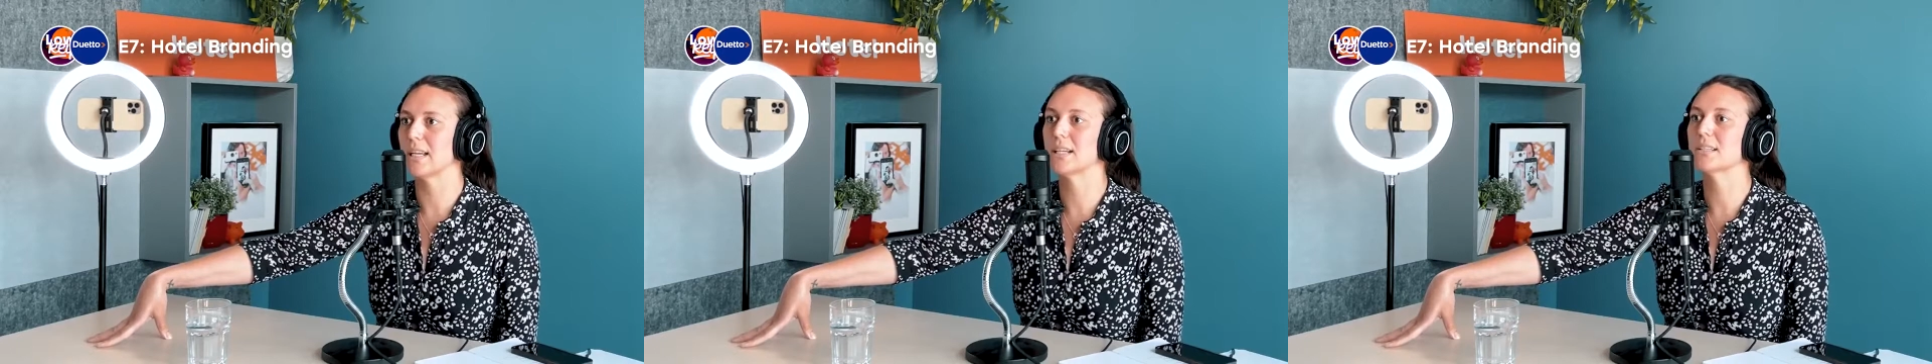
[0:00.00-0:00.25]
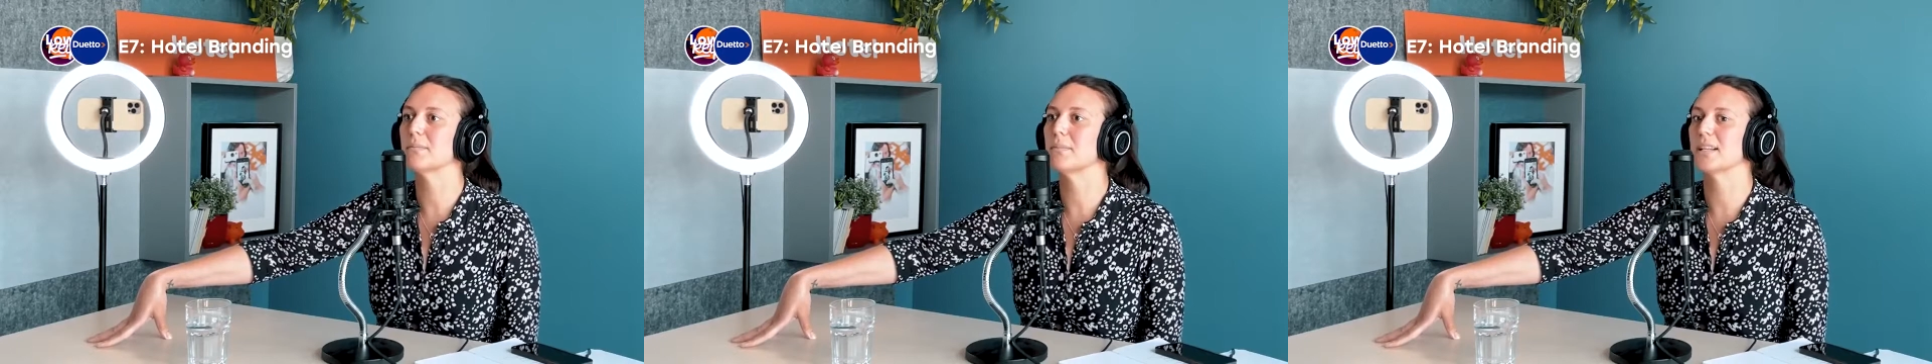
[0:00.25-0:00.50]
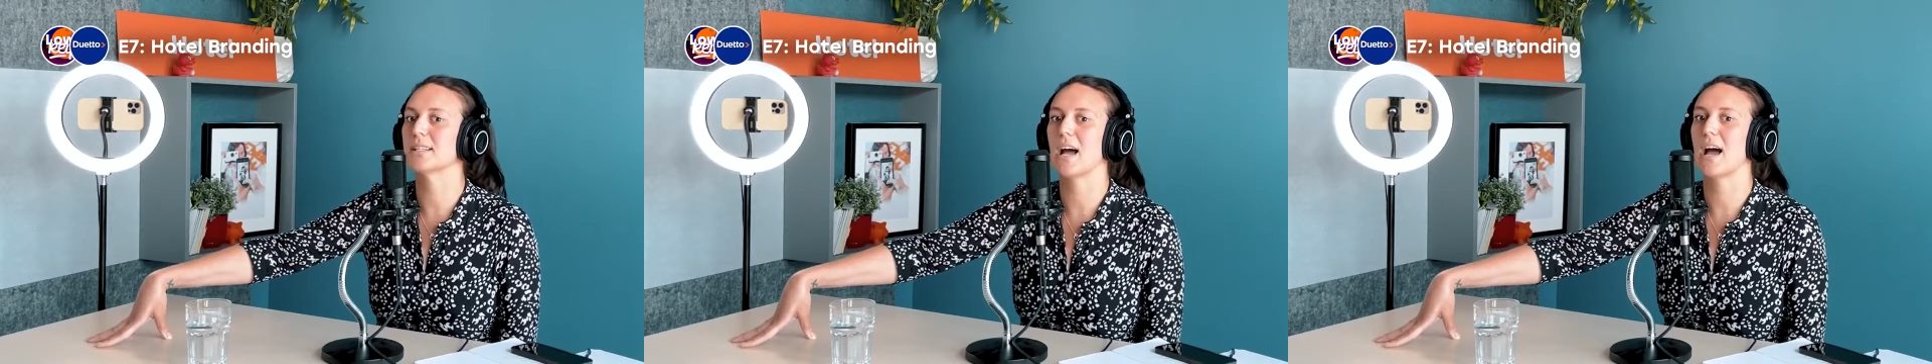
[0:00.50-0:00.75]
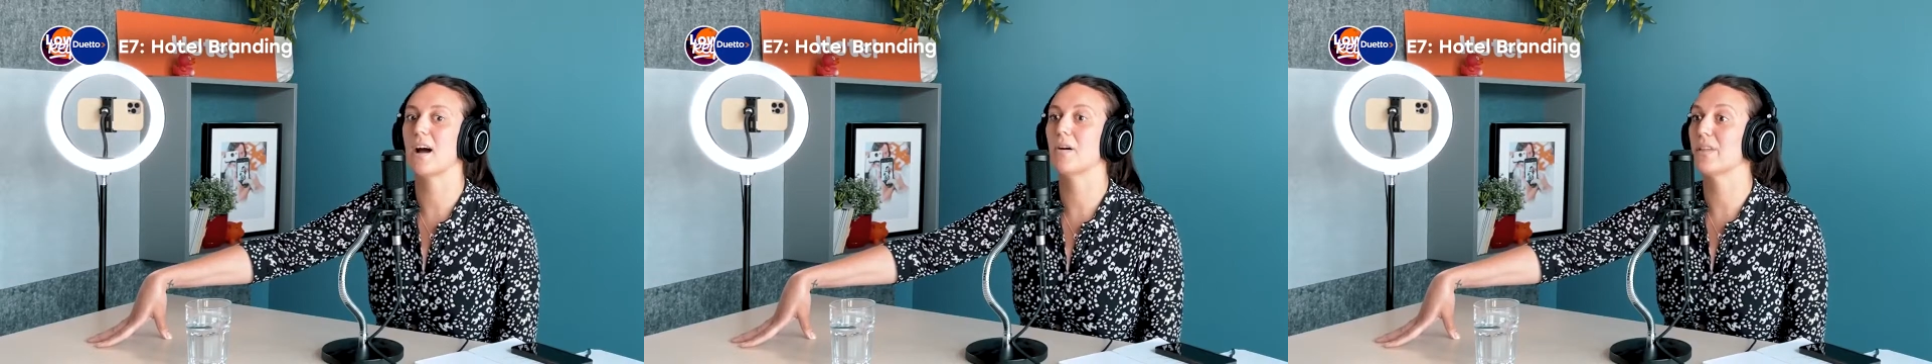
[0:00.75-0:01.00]
it doesn't matter
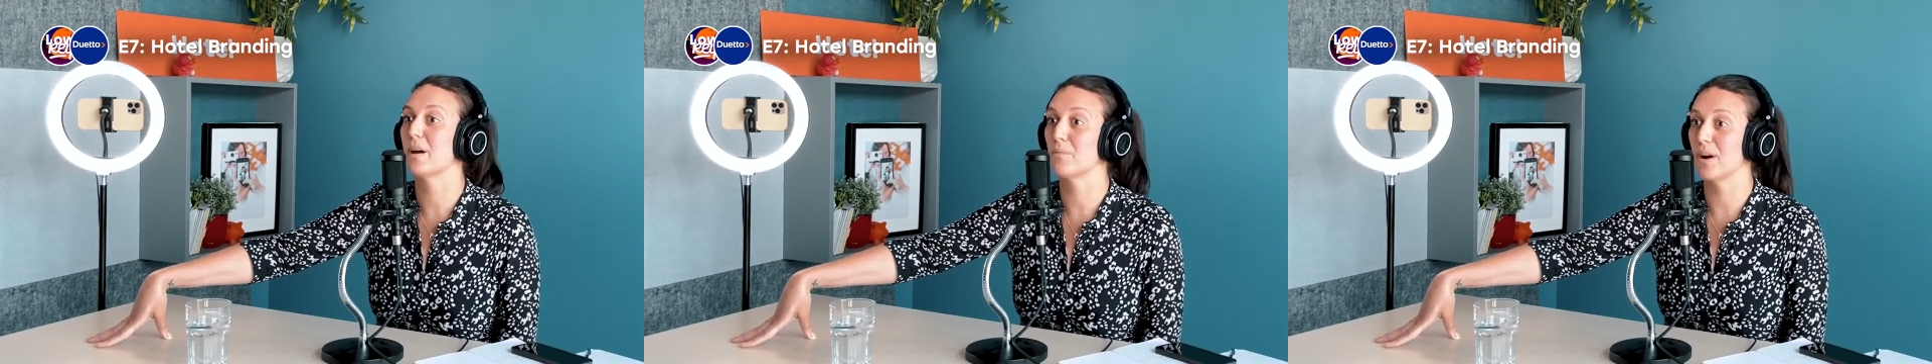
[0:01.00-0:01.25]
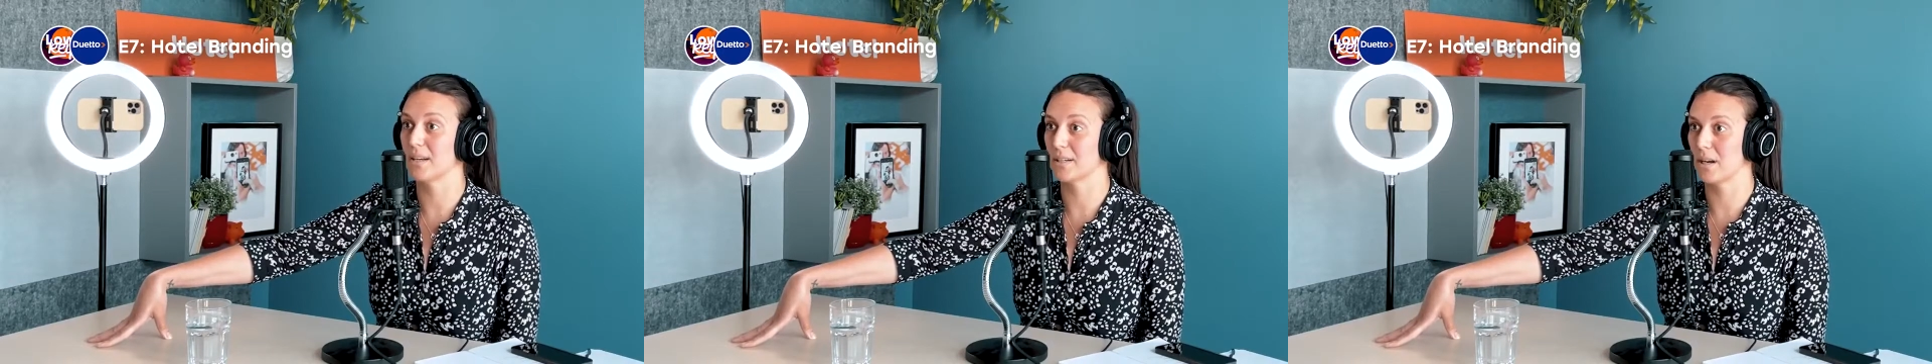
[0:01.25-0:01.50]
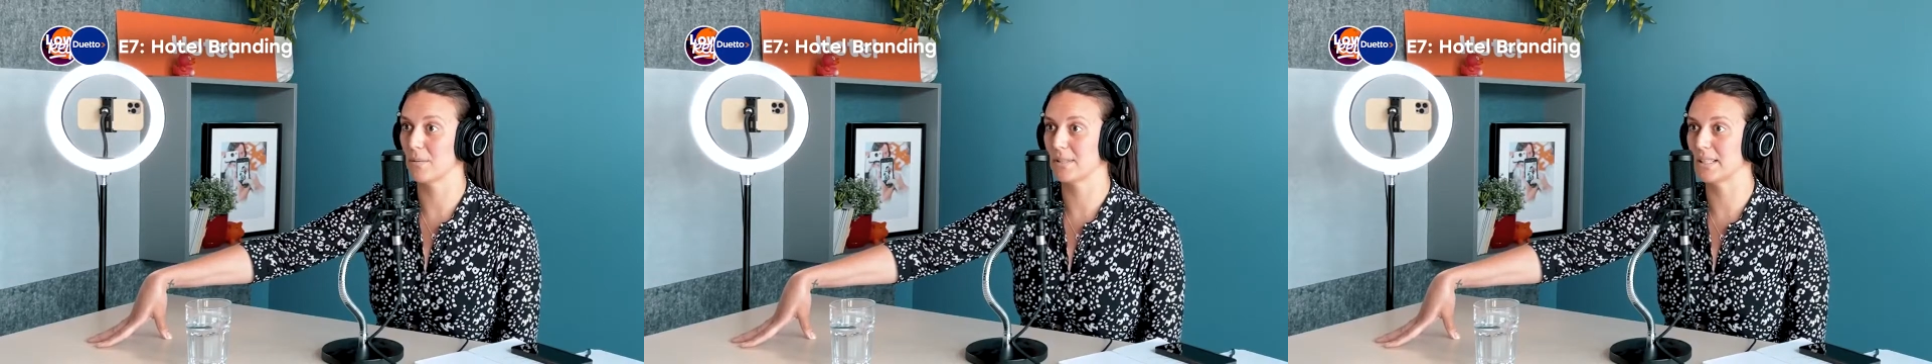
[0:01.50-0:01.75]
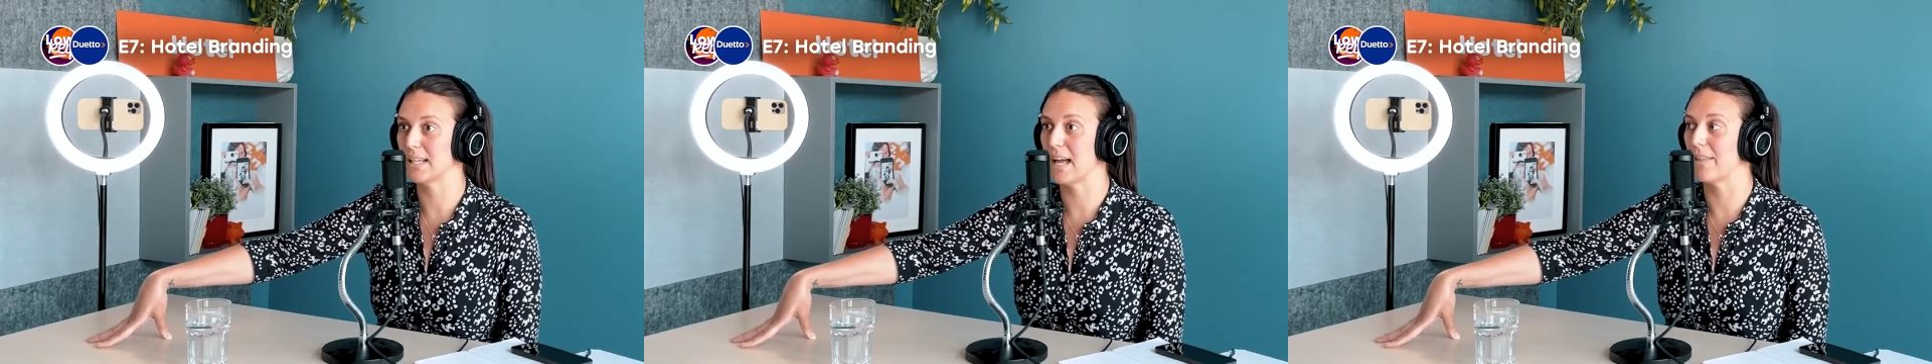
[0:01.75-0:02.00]
how their brand
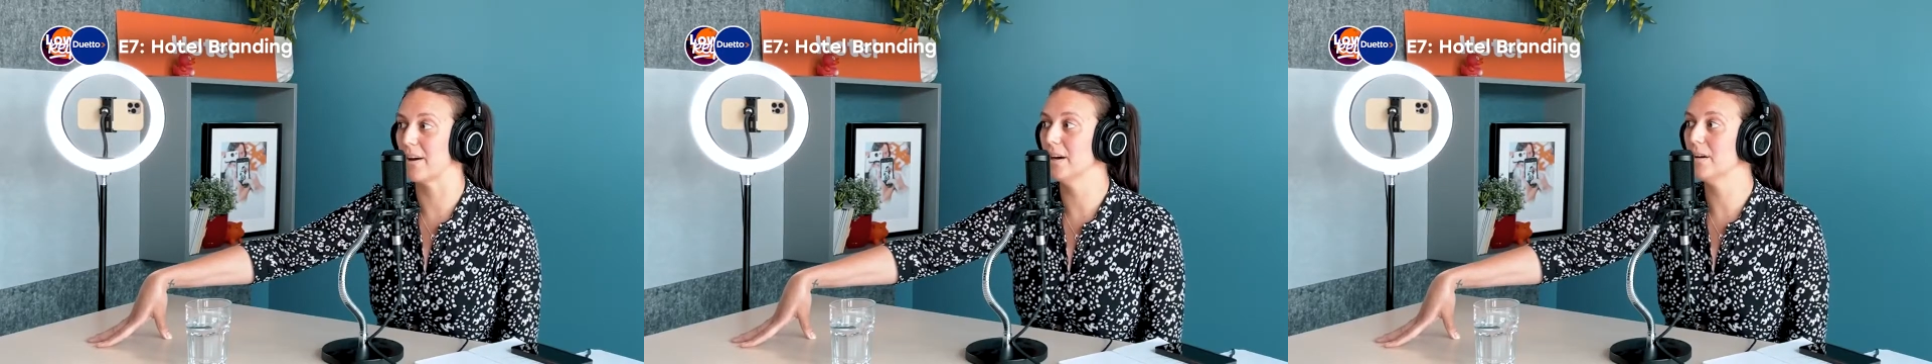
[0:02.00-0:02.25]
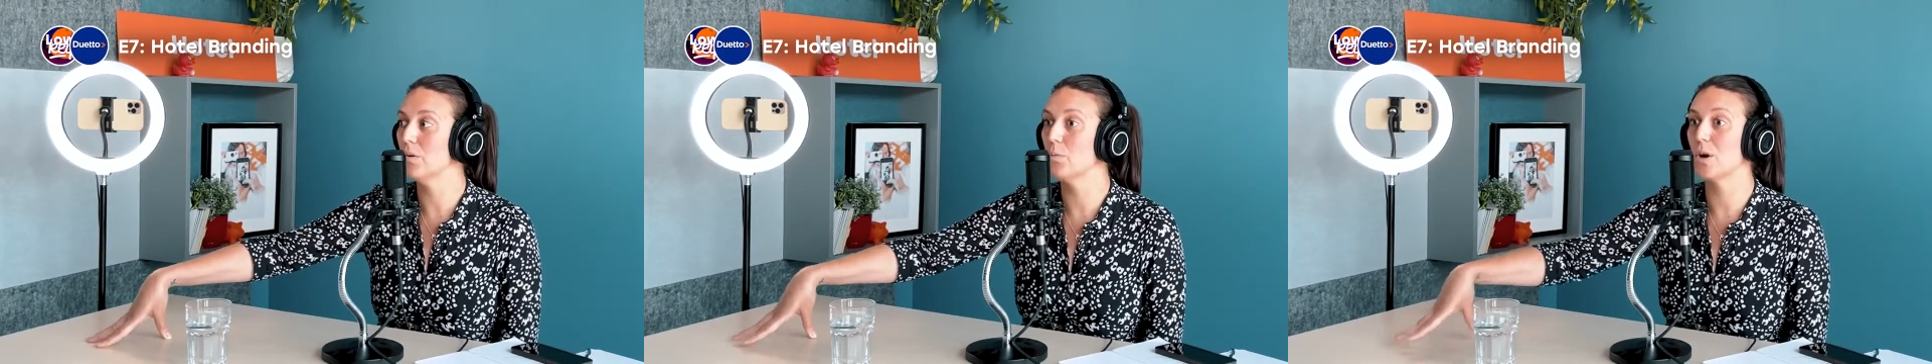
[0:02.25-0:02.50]
comes together.